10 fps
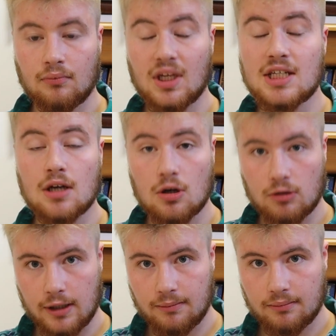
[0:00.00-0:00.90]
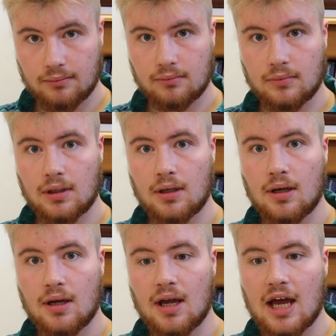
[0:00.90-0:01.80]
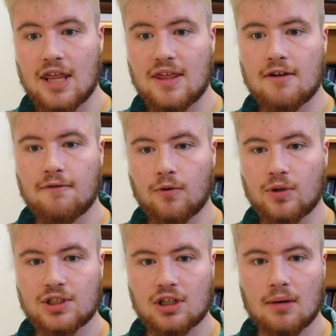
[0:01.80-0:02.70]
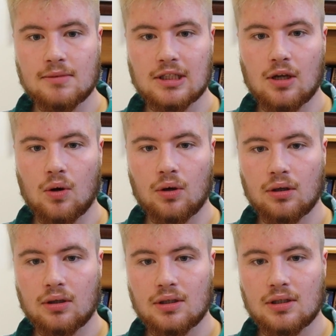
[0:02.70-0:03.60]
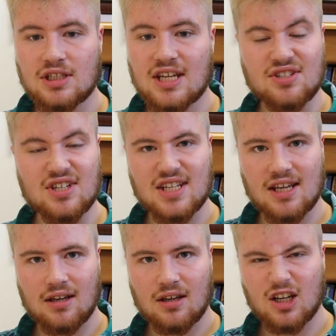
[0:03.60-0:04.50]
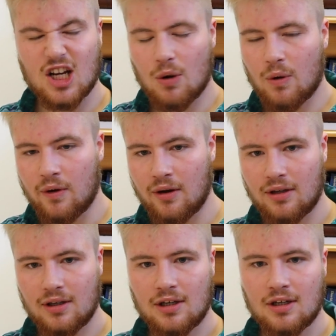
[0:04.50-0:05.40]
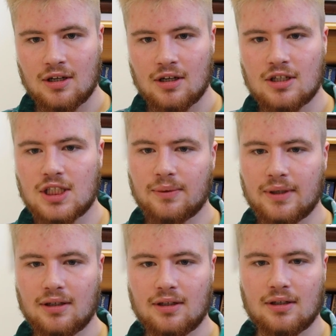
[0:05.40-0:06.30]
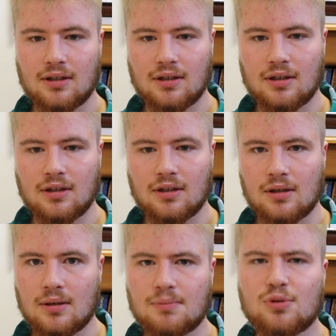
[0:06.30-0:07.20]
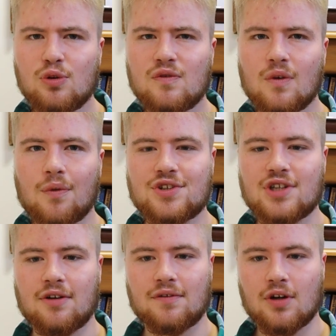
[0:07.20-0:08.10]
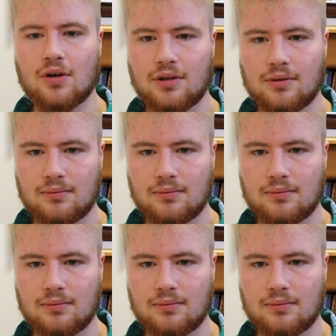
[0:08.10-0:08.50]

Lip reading: He's hungry. And then a voice comes along, says in his ear, "Go on, do it. Prove you're the Son of God."